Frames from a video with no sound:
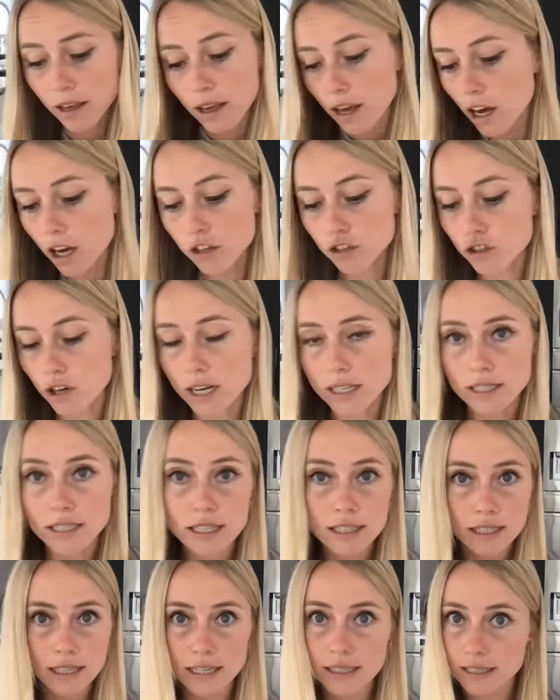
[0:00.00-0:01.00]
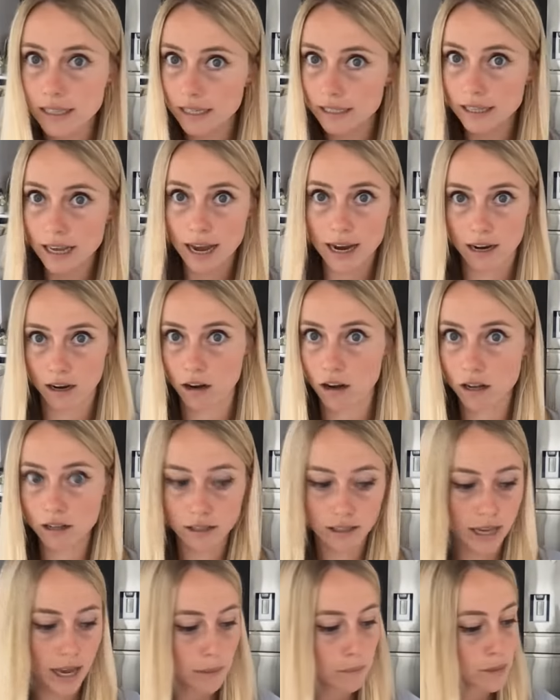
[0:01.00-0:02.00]
addresses this exact
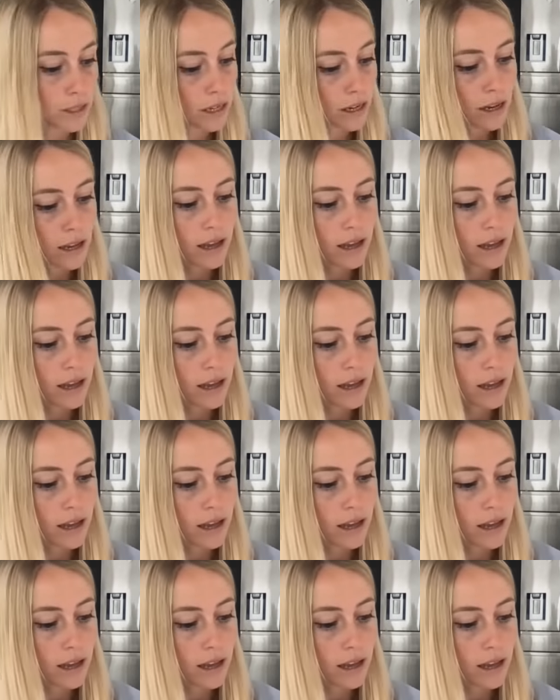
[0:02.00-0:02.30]
concept.